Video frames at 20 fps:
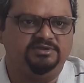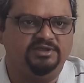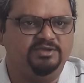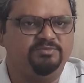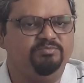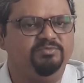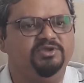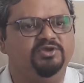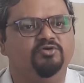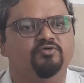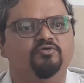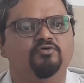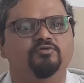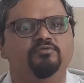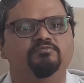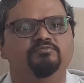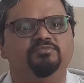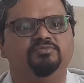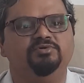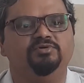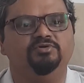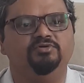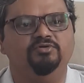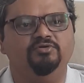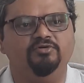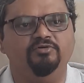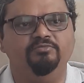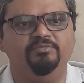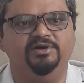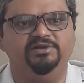Take me home,
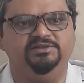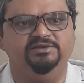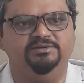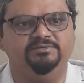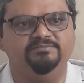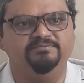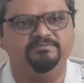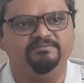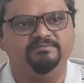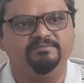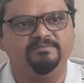O mother.